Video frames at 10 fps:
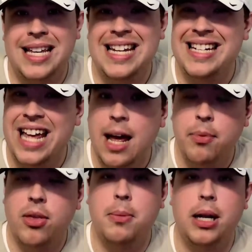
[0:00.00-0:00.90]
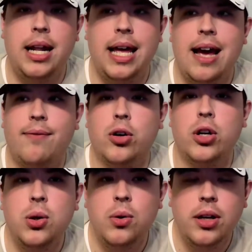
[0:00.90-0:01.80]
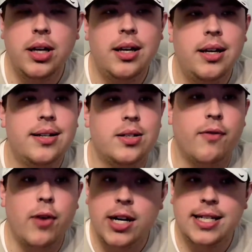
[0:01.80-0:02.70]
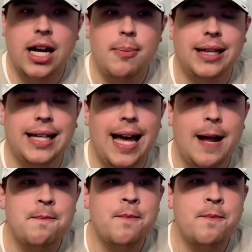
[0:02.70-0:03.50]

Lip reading: in depth Monday afternoon. So very excited about that.